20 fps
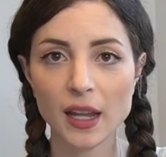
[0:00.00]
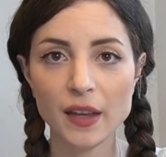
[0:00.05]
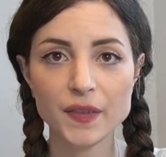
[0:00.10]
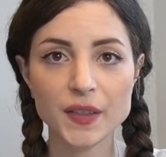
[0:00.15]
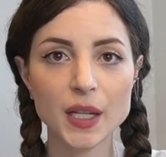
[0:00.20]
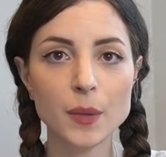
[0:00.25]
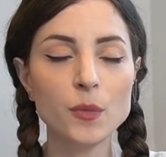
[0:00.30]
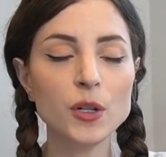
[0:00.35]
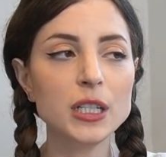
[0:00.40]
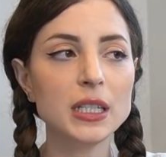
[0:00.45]
If
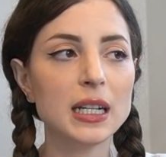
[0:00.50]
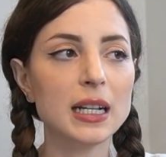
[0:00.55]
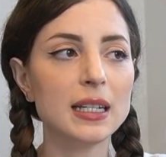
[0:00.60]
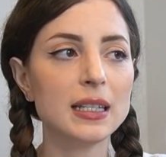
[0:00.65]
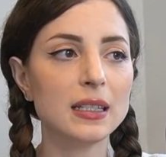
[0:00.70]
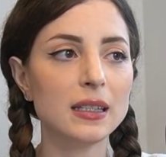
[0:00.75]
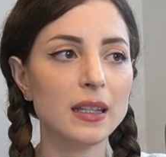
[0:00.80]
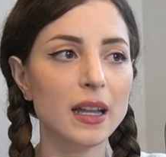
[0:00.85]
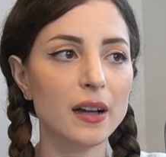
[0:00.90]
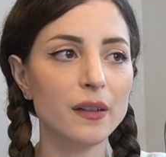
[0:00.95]
someone
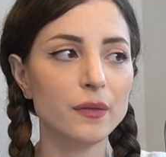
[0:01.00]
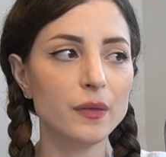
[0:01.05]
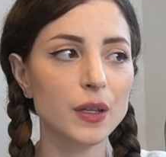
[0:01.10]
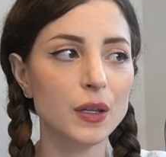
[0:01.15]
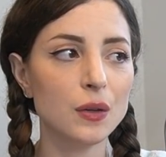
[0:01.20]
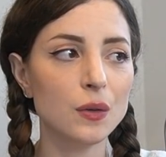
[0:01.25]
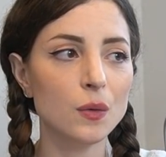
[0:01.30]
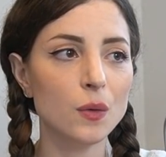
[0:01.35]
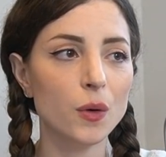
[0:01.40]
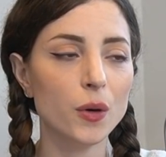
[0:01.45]
does love
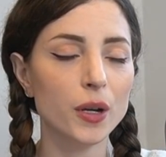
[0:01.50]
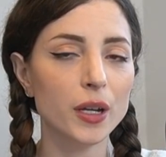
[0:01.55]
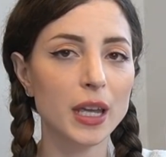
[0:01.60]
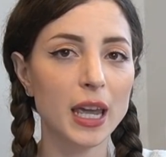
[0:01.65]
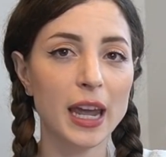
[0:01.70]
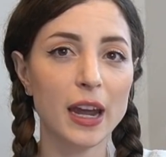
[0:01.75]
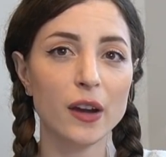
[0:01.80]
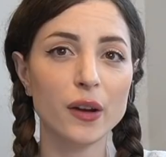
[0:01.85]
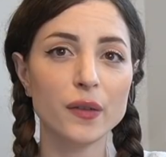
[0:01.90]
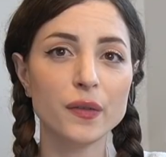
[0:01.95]
you or
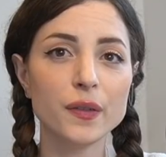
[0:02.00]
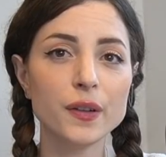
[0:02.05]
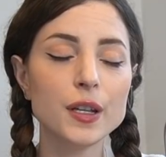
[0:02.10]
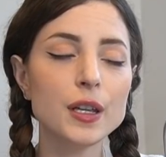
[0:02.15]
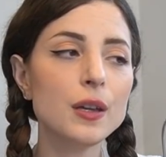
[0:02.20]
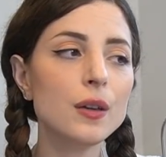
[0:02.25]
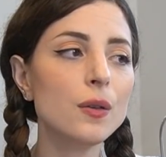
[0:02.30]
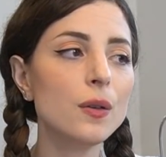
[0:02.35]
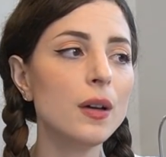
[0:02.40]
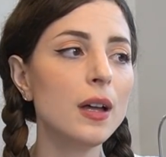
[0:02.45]
care for
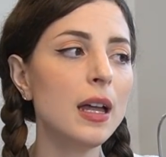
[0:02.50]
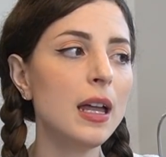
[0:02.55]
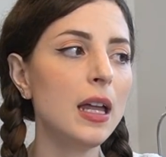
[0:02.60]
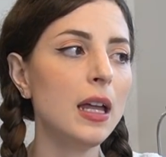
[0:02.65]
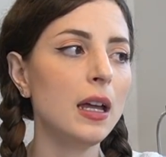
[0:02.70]
you,